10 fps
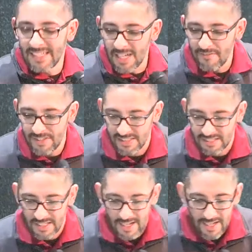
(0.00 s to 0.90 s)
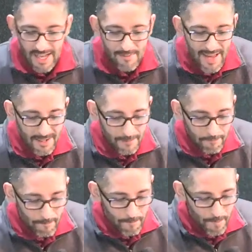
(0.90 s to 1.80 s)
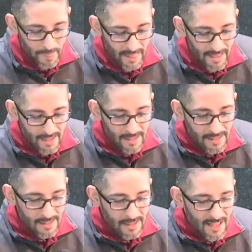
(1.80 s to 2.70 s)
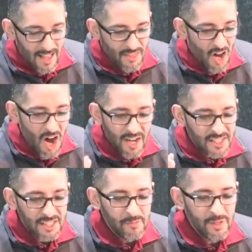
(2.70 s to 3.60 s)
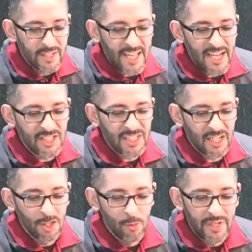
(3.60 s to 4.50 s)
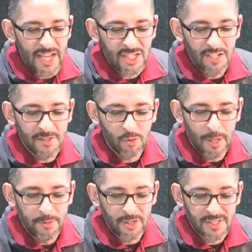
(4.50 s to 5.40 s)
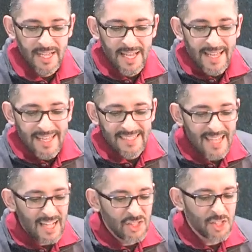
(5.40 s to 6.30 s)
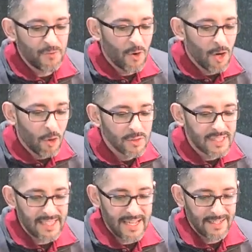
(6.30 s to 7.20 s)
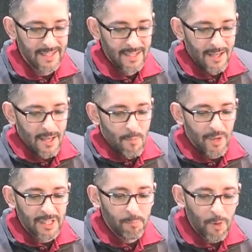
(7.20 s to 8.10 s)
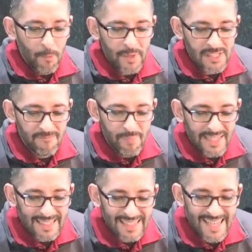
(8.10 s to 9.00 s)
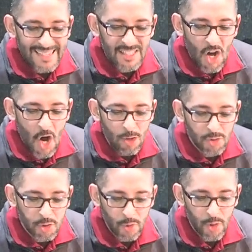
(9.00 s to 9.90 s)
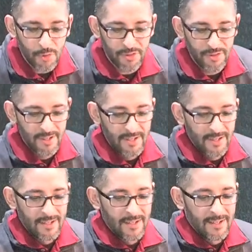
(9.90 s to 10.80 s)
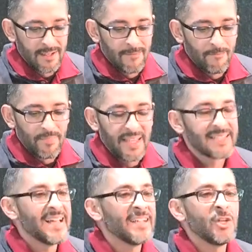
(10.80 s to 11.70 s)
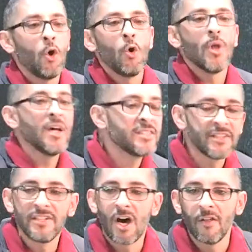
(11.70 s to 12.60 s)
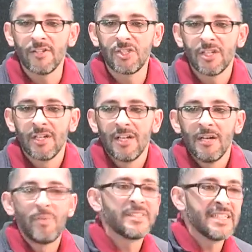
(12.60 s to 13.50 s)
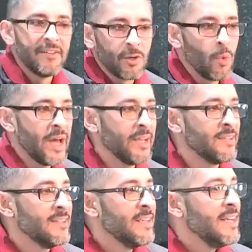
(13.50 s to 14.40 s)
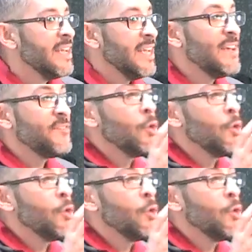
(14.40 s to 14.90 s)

he loved us. Amen? The honest communication and illumination of scriptures is not just for our own sake, but the purpose of being led into all truth is not to hold on to the knowledge, but to give it away. If